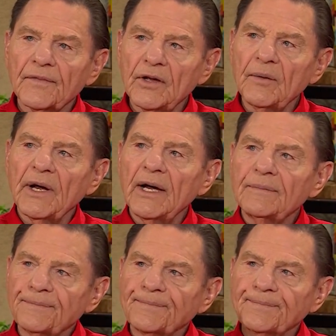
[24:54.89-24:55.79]
Goodbye.
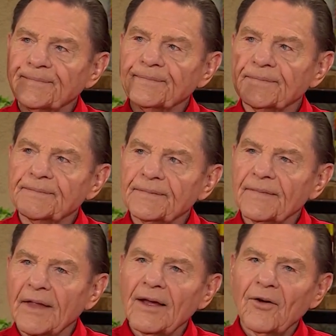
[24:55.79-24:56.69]

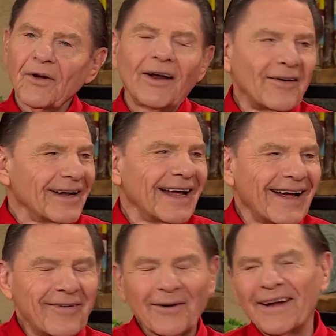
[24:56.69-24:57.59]

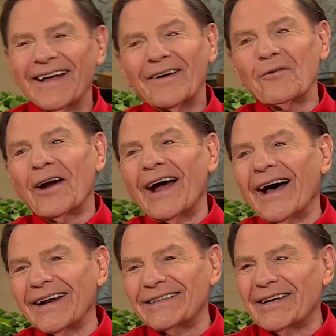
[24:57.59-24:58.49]
We're
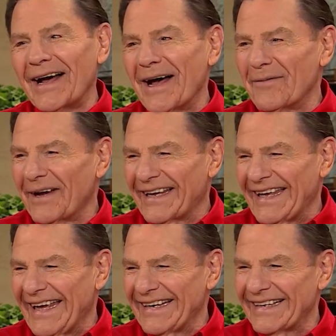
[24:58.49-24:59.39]
out of time
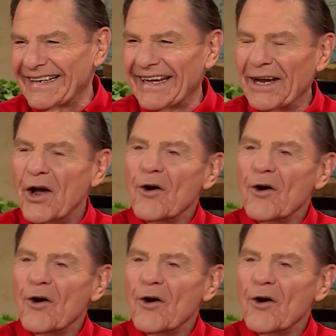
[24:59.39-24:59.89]
again today.